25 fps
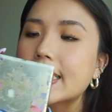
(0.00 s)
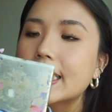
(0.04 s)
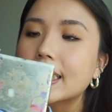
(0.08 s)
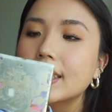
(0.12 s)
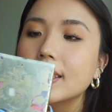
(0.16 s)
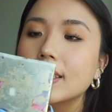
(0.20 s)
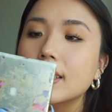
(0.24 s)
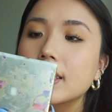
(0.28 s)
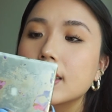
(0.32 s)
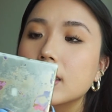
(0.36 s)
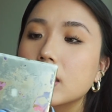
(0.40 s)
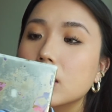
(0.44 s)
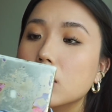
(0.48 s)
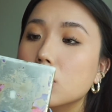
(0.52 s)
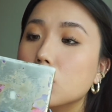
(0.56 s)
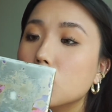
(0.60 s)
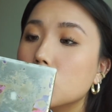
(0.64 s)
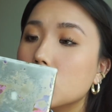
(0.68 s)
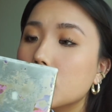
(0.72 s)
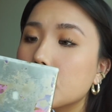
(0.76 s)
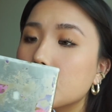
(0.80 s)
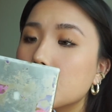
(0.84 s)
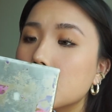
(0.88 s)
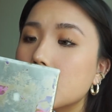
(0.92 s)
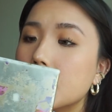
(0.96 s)
the
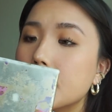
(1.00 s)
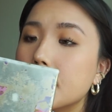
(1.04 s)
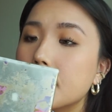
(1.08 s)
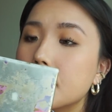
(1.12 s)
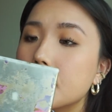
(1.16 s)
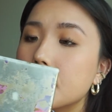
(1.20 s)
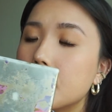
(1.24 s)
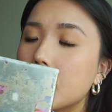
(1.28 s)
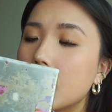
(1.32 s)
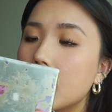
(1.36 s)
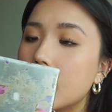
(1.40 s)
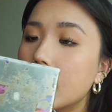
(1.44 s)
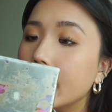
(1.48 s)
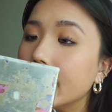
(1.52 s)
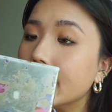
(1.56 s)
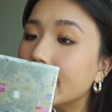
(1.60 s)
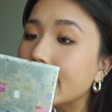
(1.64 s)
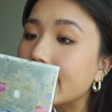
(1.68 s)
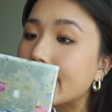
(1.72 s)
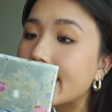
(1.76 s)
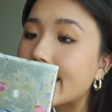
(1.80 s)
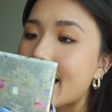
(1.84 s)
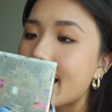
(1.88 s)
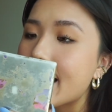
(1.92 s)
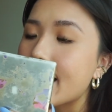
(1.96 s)
description
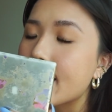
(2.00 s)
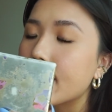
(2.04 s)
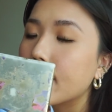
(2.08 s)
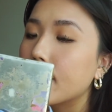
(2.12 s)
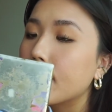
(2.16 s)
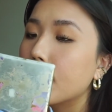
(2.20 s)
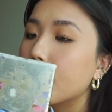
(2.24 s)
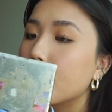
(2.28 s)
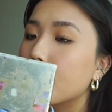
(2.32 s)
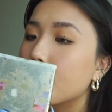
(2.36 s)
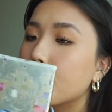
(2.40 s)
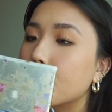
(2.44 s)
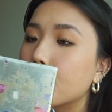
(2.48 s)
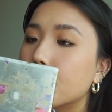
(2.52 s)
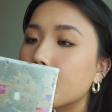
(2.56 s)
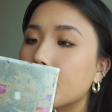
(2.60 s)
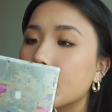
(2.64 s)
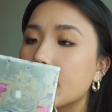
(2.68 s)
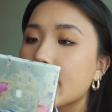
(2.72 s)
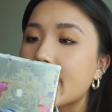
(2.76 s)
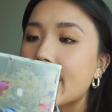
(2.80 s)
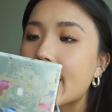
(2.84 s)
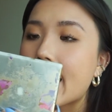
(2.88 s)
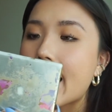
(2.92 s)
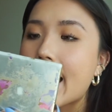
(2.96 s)
box if
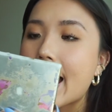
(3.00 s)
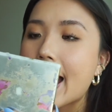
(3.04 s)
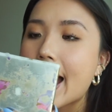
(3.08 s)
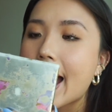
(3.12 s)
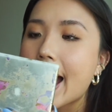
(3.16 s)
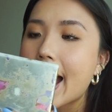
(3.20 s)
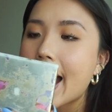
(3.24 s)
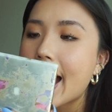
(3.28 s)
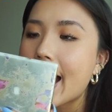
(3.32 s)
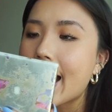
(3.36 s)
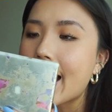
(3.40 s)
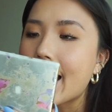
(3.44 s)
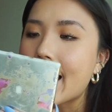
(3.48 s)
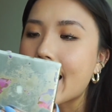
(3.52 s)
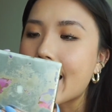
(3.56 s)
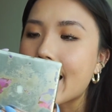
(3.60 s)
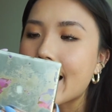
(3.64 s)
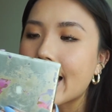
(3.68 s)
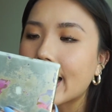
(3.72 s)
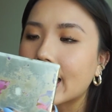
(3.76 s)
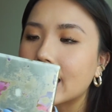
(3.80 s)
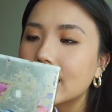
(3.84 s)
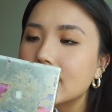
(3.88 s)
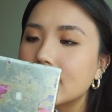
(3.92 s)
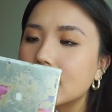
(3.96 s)

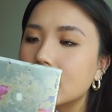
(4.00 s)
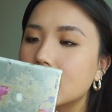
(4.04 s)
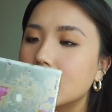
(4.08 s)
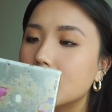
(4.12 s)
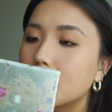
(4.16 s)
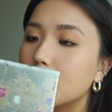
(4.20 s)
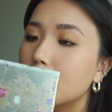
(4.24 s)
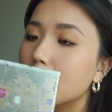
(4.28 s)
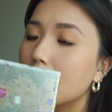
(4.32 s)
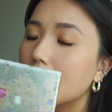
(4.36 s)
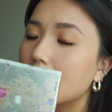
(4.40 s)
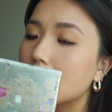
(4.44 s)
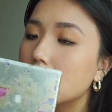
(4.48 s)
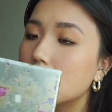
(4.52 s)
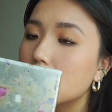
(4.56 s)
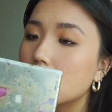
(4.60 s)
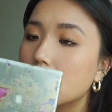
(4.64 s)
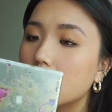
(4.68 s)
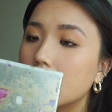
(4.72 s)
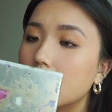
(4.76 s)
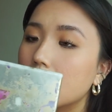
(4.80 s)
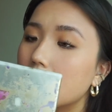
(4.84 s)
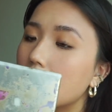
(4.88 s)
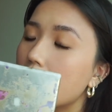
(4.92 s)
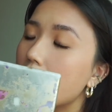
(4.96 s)
I didn't
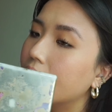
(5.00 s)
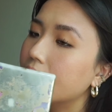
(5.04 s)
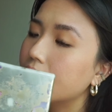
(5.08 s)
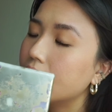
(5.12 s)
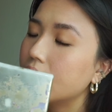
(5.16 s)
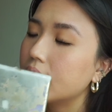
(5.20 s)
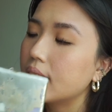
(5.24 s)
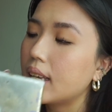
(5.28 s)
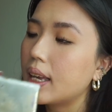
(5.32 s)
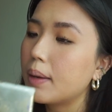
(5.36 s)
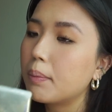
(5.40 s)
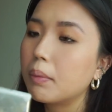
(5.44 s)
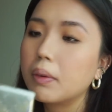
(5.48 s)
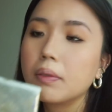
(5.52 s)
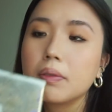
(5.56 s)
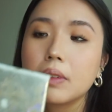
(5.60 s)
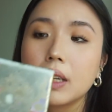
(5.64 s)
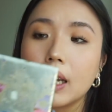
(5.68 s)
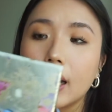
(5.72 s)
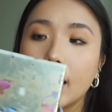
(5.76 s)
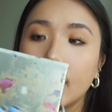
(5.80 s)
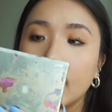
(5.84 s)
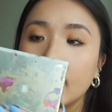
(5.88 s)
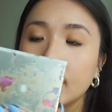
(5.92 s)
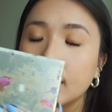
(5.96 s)
mention the name of
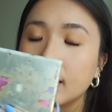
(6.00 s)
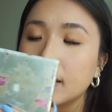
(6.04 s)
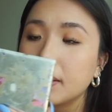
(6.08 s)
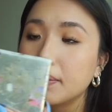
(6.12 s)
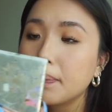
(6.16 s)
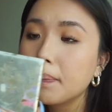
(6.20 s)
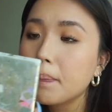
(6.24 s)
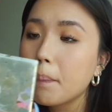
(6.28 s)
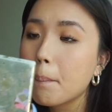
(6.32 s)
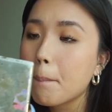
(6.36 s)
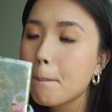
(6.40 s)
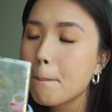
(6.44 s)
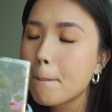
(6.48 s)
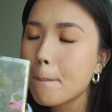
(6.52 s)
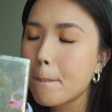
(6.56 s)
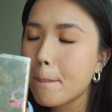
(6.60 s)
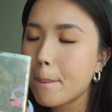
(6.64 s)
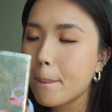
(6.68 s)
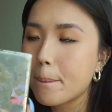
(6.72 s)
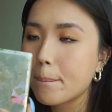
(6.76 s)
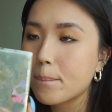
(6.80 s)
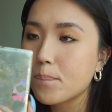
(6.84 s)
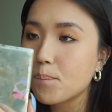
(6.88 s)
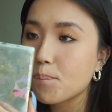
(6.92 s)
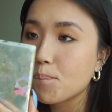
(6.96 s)
the item.
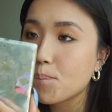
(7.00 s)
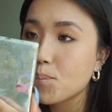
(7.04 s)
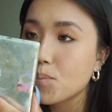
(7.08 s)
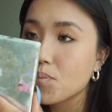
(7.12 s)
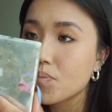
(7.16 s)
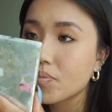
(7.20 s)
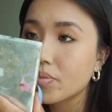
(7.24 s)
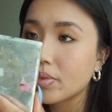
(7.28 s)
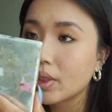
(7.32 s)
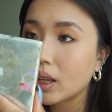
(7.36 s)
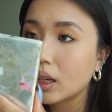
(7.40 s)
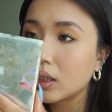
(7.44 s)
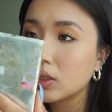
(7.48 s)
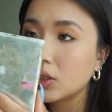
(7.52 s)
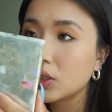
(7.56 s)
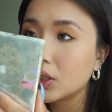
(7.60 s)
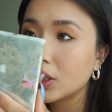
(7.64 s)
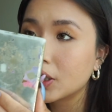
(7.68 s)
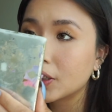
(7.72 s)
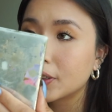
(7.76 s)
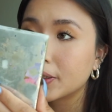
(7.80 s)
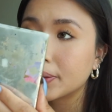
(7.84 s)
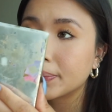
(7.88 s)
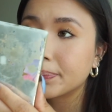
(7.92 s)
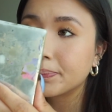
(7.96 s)

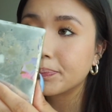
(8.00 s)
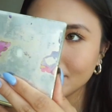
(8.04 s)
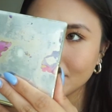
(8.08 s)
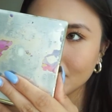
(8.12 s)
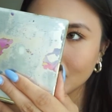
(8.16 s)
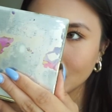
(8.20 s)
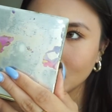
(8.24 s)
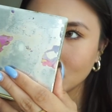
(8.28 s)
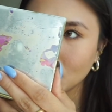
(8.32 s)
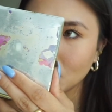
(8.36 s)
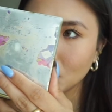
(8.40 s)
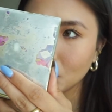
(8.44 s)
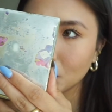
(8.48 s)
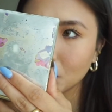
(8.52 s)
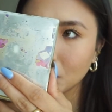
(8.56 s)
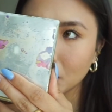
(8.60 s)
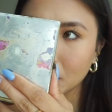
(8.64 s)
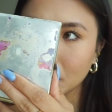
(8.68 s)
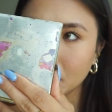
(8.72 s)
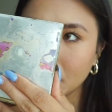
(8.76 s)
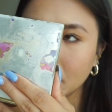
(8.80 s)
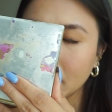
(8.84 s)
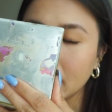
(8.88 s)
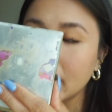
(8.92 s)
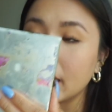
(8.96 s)
So don't
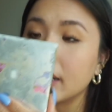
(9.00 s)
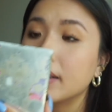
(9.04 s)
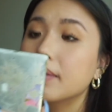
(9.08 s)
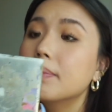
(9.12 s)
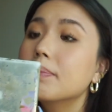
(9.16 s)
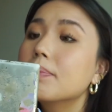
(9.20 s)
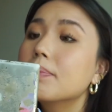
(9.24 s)
worry,